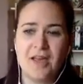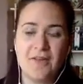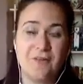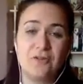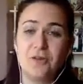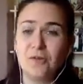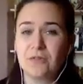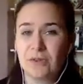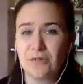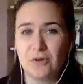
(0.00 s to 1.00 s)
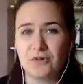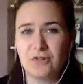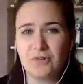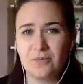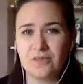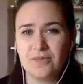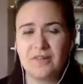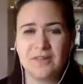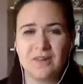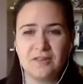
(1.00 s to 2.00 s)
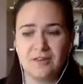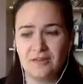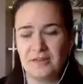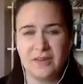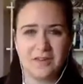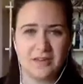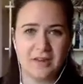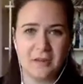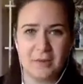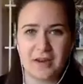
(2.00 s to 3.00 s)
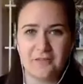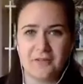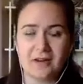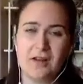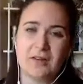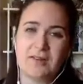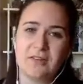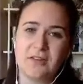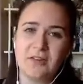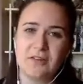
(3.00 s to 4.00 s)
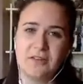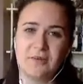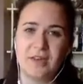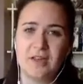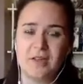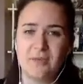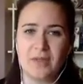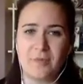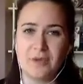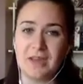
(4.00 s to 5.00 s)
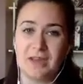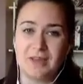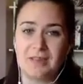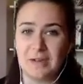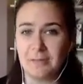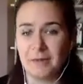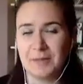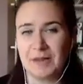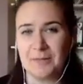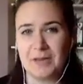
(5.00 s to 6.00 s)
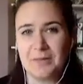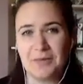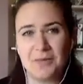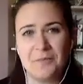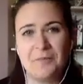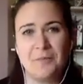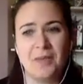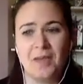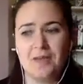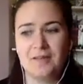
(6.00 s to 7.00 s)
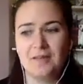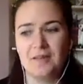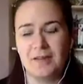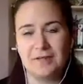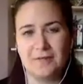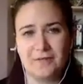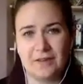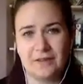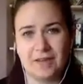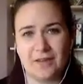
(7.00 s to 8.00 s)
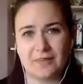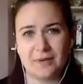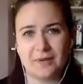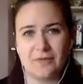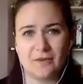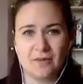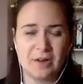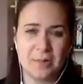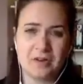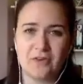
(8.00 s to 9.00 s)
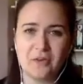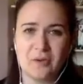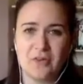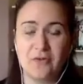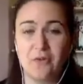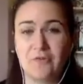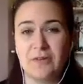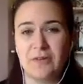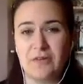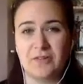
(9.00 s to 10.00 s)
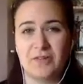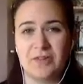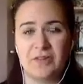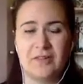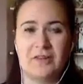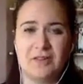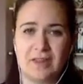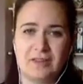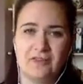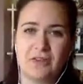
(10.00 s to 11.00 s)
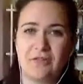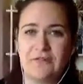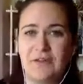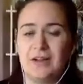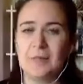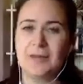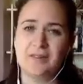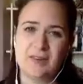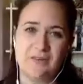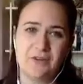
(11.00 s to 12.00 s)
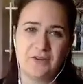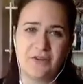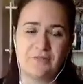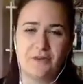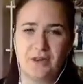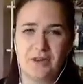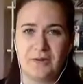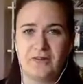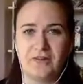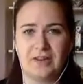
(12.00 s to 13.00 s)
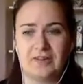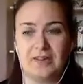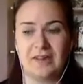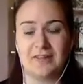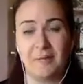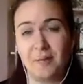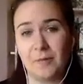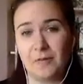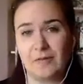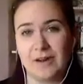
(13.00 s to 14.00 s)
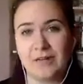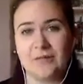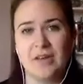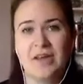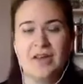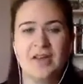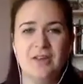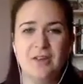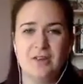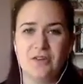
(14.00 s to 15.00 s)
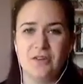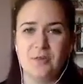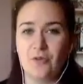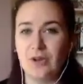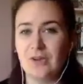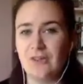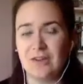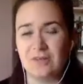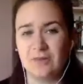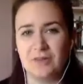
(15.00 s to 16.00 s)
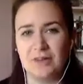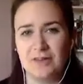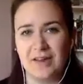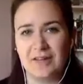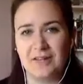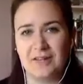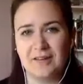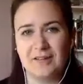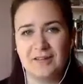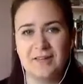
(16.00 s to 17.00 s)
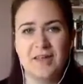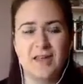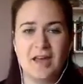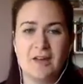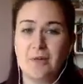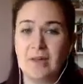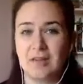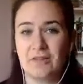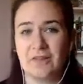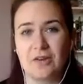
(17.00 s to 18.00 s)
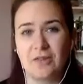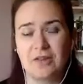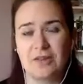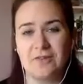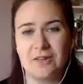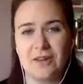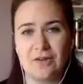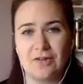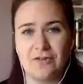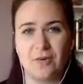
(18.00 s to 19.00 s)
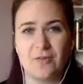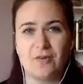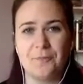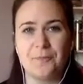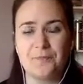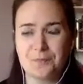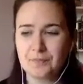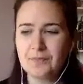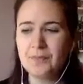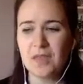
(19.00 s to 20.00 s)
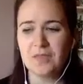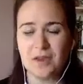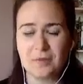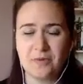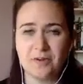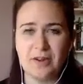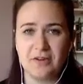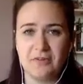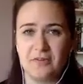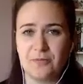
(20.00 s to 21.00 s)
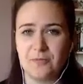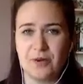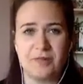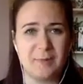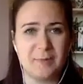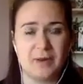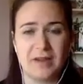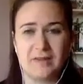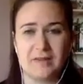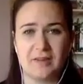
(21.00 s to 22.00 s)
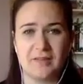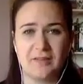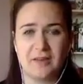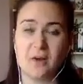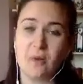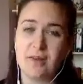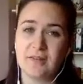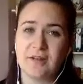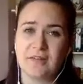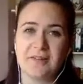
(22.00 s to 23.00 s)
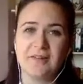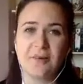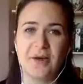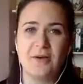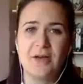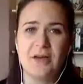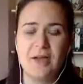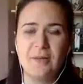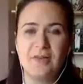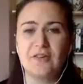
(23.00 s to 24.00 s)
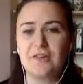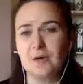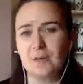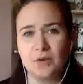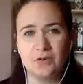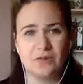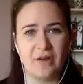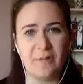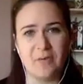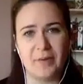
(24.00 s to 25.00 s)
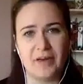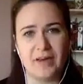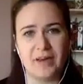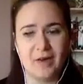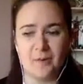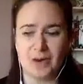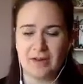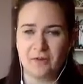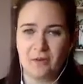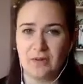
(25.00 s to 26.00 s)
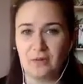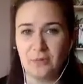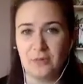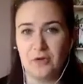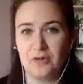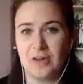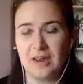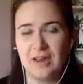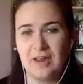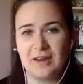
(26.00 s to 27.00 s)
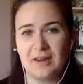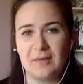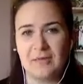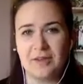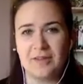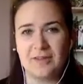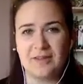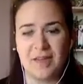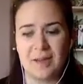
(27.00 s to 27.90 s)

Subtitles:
If you feel self-conscious with this, then do sit at the back of the class so that you can do it without being seen by many people. And if that as well feels a little bit too much, or if it's just that things are generally feeling a bit stiff, you don't feel like you actually need to get up and move around, you can do some really gentle seated exercises, and I'll link to those in the video description. They can be really good, just some very simple exercises that are quite subtle as well, but they just help loosen up your back, help get your joints all moving, and keep things